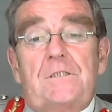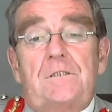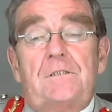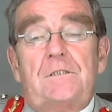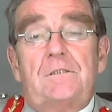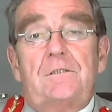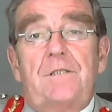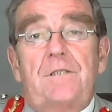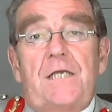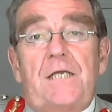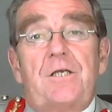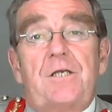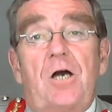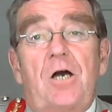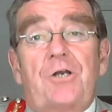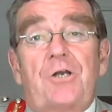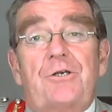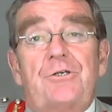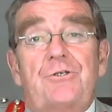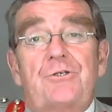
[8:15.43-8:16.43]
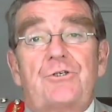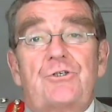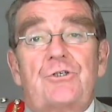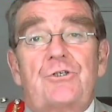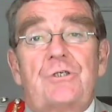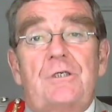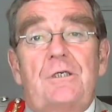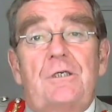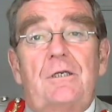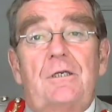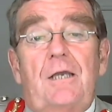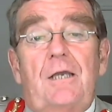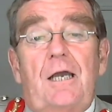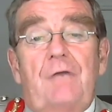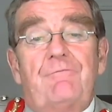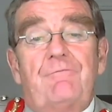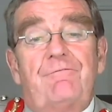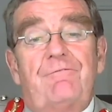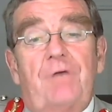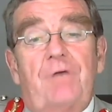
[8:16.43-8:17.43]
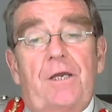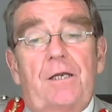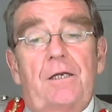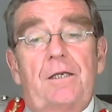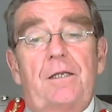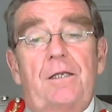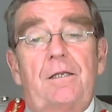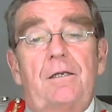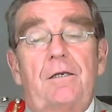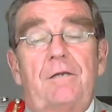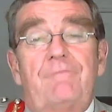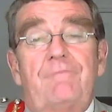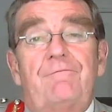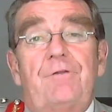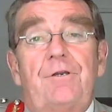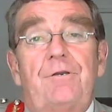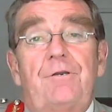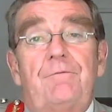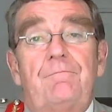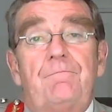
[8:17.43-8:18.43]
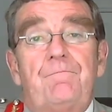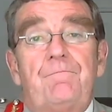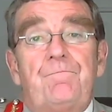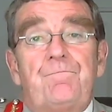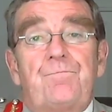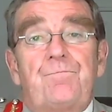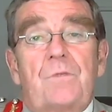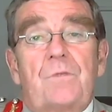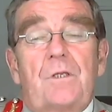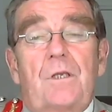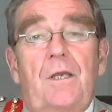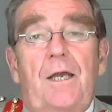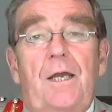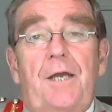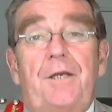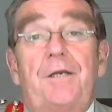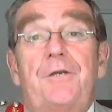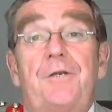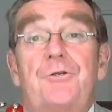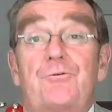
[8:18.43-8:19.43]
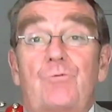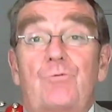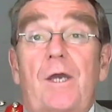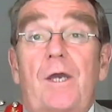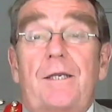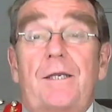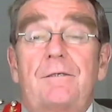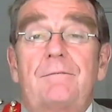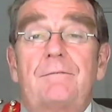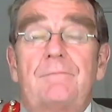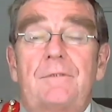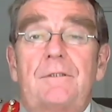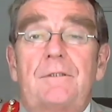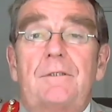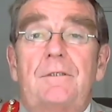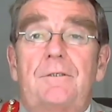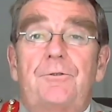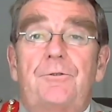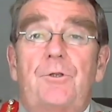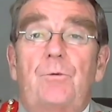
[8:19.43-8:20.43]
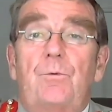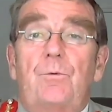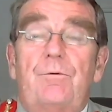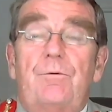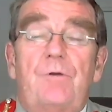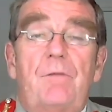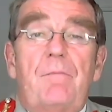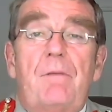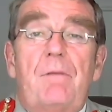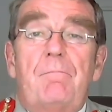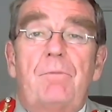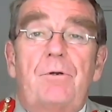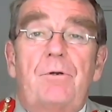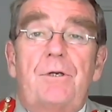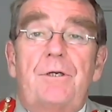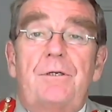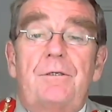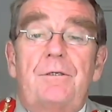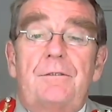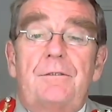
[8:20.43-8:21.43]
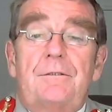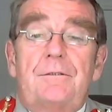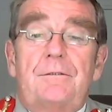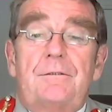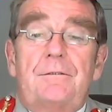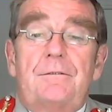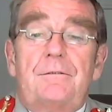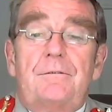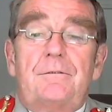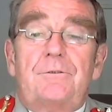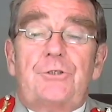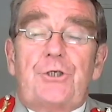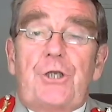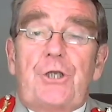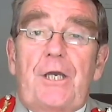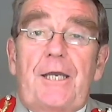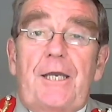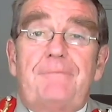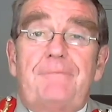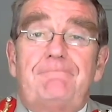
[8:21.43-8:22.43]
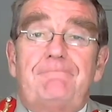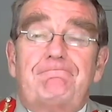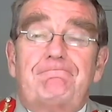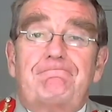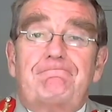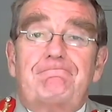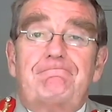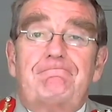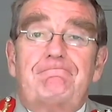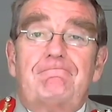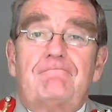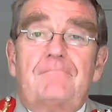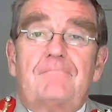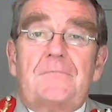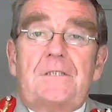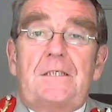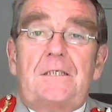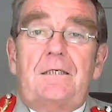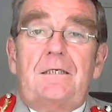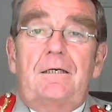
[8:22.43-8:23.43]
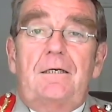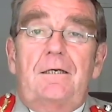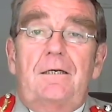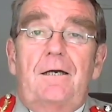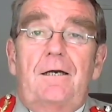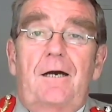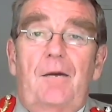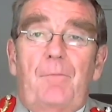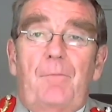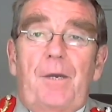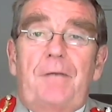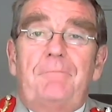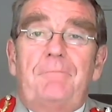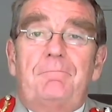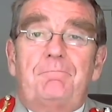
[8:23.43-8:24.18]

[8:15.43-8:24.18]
Their darkness had finally lifted, and it is right that we remember it today. Amen.